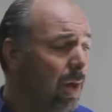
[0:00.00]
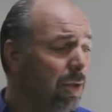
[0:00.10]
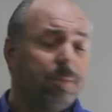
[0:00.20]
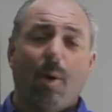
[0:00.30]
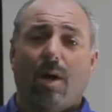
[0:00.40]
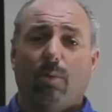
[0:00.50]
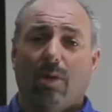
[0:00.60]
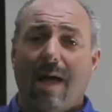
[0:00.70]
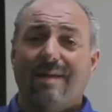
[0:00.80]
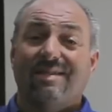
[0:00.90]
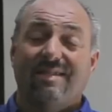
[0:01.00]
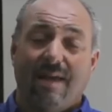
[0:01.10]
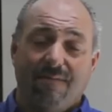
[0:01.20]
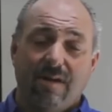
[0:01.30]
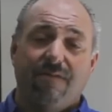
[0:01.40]
This product will last
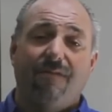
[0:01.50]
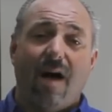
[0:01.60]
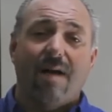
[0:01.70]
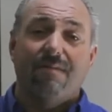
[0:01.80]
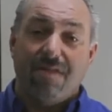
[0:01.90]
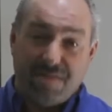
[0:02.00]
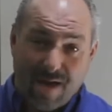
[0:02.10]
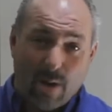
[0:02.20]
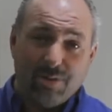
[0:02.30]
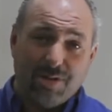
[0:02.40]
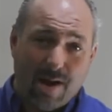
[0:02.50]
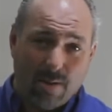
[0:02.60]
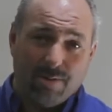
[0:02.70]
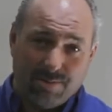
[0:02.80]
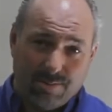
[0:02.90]
75,000
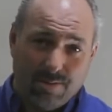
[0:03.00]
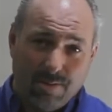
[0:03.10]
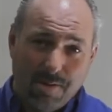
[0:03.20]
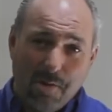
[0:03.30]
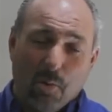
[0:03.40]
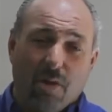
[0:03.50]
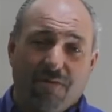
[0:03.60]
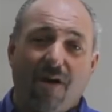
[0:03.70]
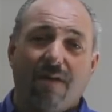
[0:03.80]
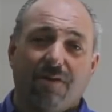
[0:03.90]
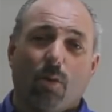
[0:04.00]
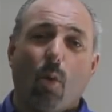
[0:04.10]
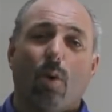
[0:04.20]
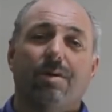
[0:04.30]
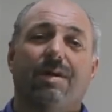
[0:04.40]
hours with a 5-year
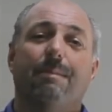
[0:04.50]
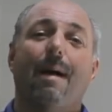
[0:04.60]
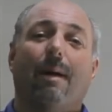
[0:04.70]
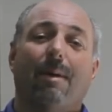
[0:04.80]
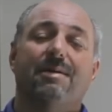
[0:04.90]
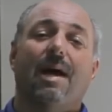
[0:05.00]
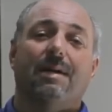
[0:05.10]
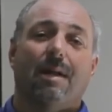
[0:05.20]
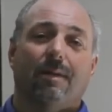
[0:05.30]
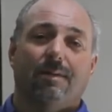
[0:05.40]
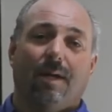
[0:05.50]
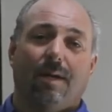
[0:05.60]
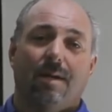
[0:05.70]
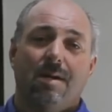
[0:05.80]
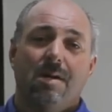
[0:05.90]
warranty backed by Titan LED.